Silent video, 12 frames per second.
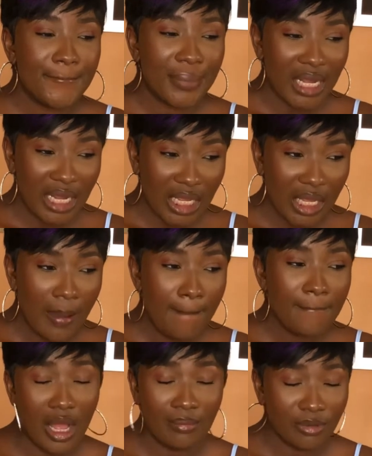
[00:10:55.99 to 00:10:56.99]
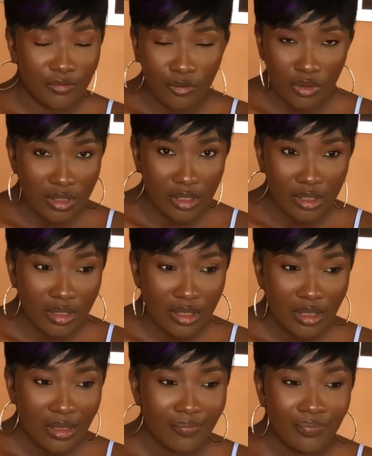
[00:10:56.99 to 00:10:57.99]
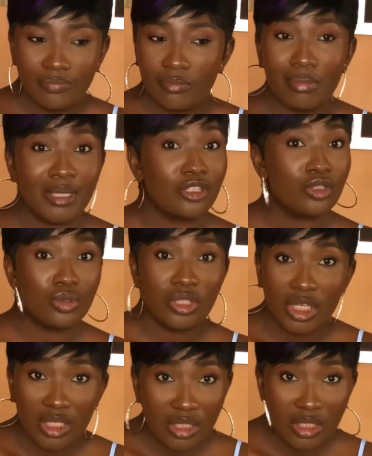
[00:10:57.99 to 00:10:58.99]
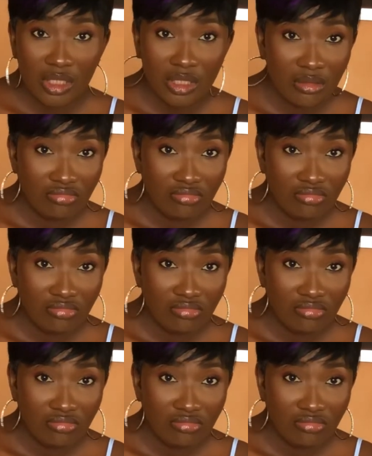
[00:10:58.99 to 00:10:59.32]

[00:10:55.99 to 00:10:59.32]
by the armed forces, by soldiers.